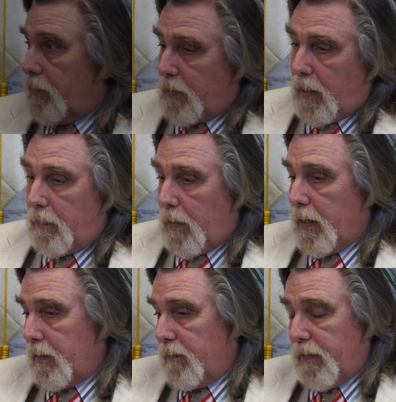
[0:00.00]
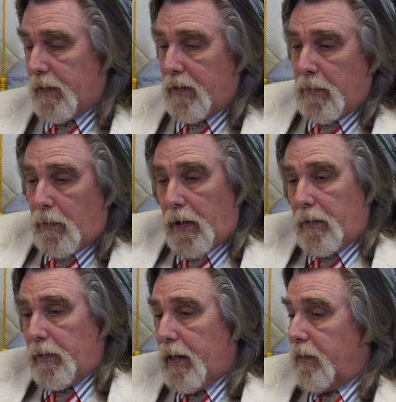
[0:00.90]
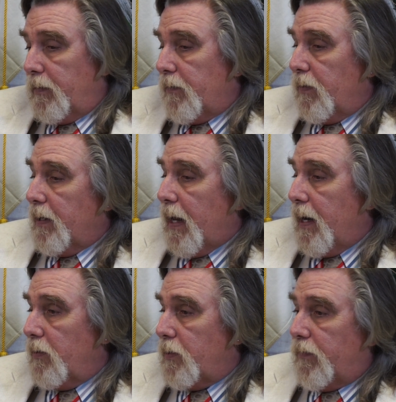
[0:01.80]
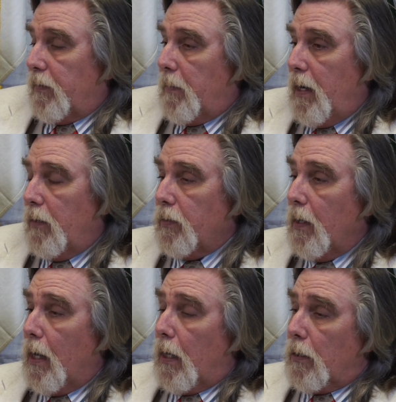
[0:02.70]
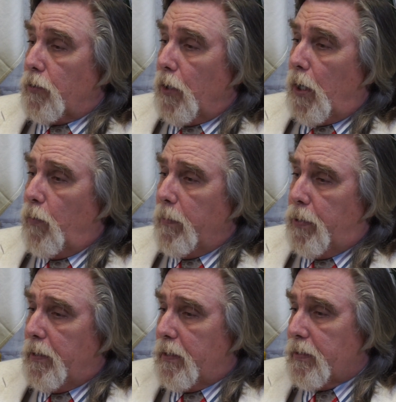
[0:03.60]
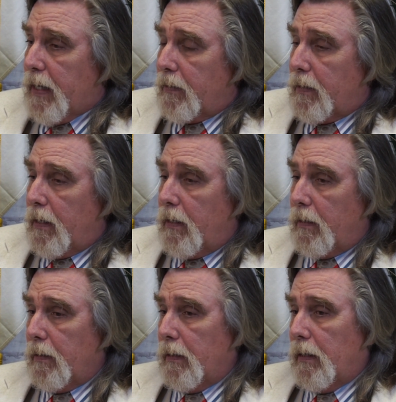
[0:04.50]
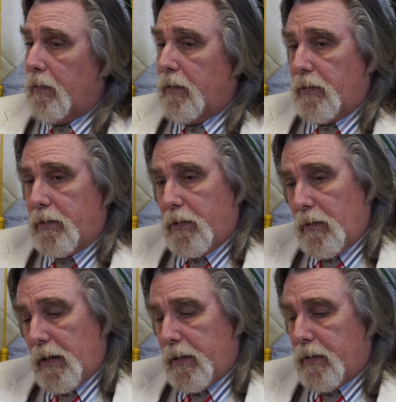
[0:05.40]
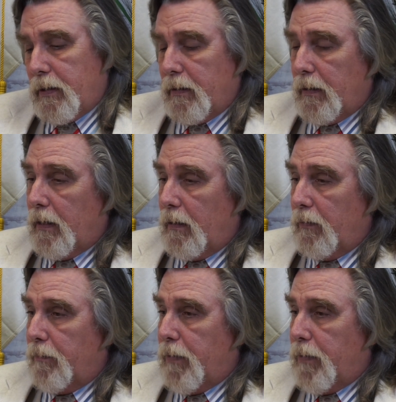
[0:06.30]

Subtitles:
celebrate Confederate Memorial Day, different days, different months. So we put this out there just to let the